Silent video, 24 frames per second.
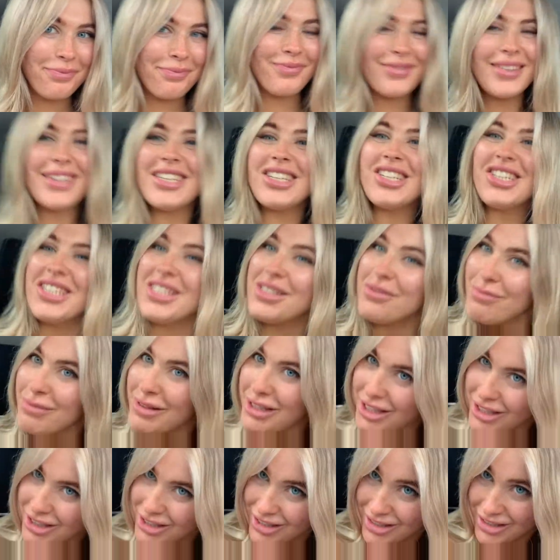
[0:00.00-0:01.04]
She's
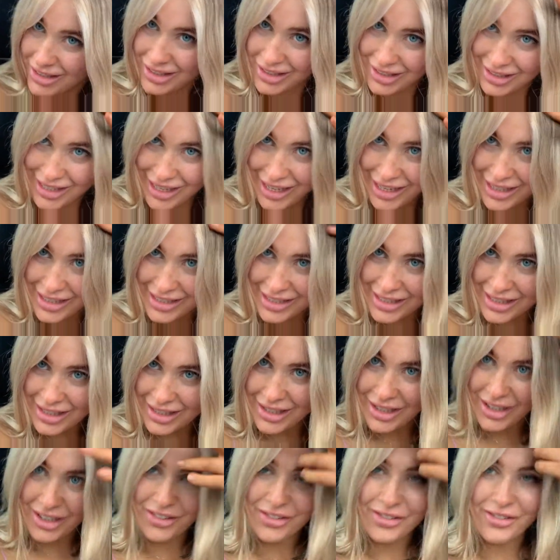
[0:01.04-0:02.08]
blonde, there's
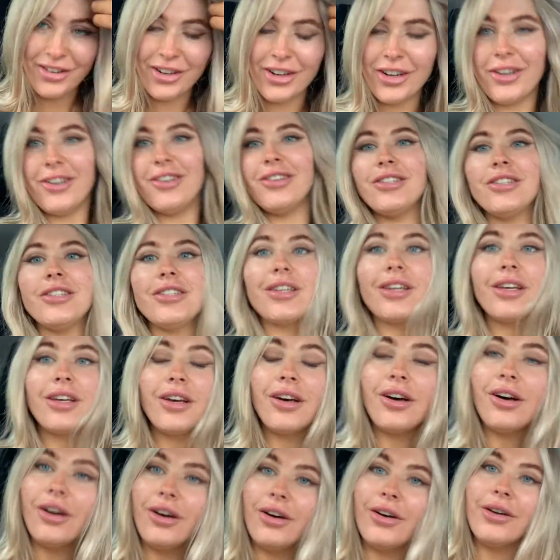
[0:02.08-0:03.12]
no root
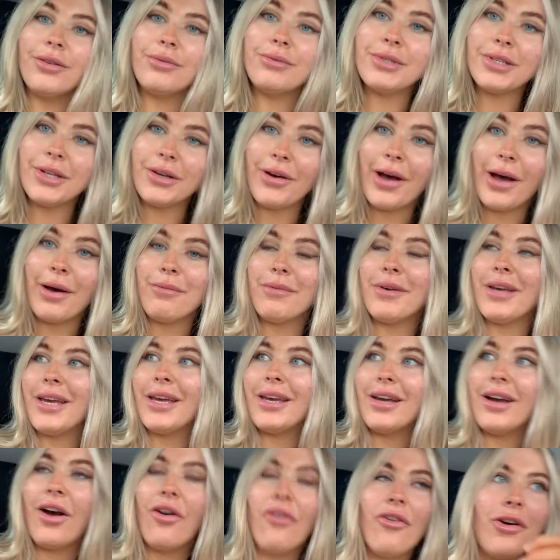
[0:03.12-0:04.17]
oh i'm so happy
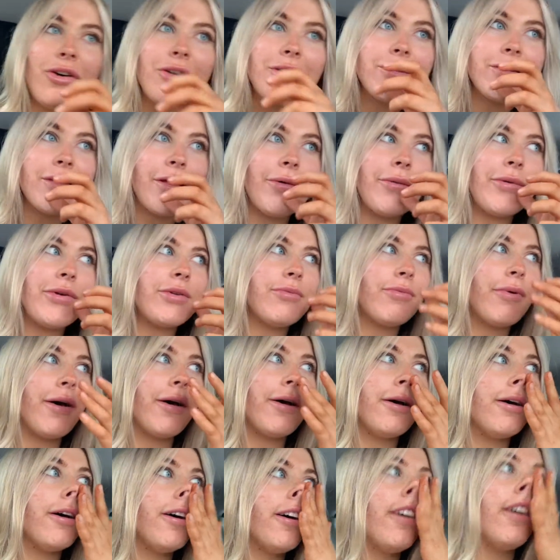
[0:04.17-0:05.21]
i feel so much
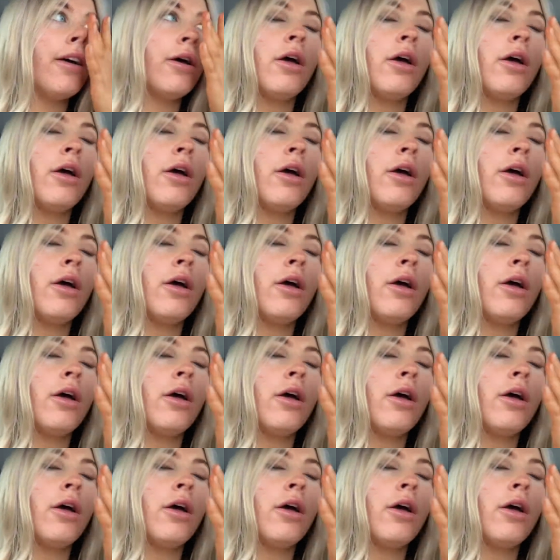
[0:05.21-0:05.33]
better